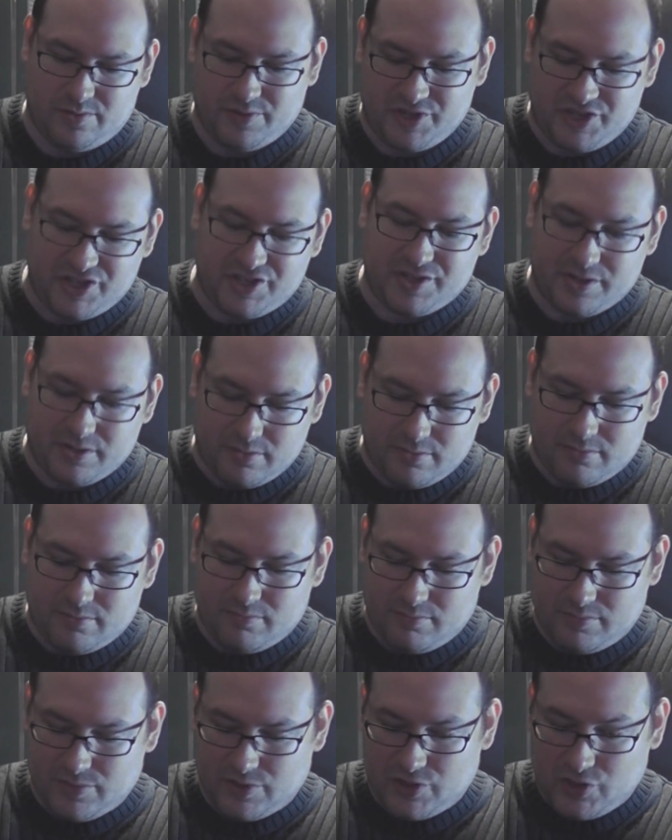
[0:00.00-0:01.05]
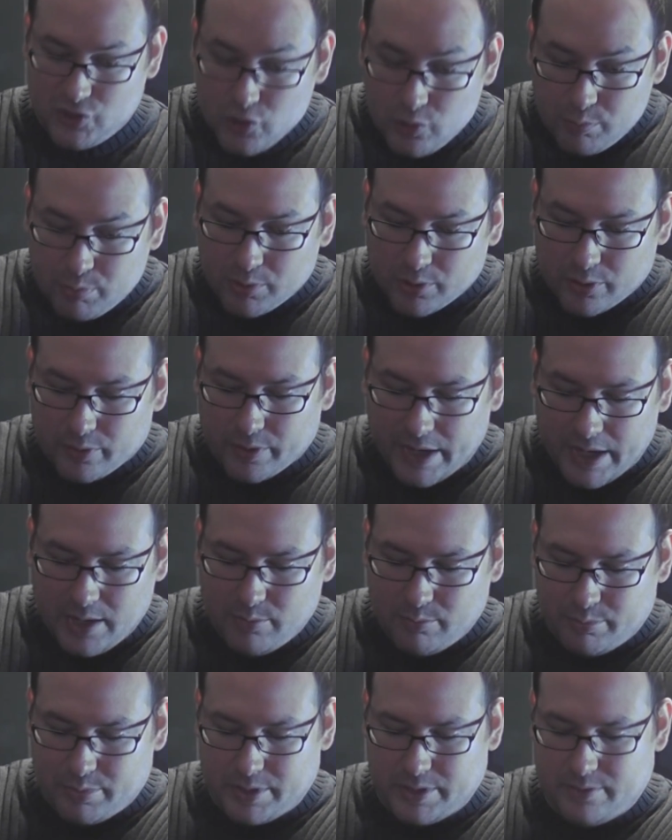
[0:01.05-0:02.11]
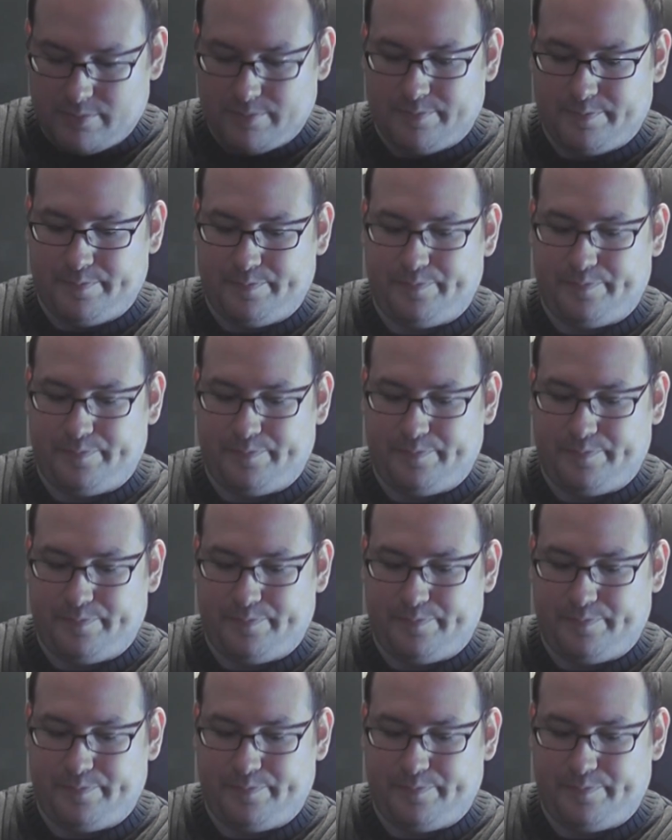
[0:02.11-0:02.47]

which isn't super great, but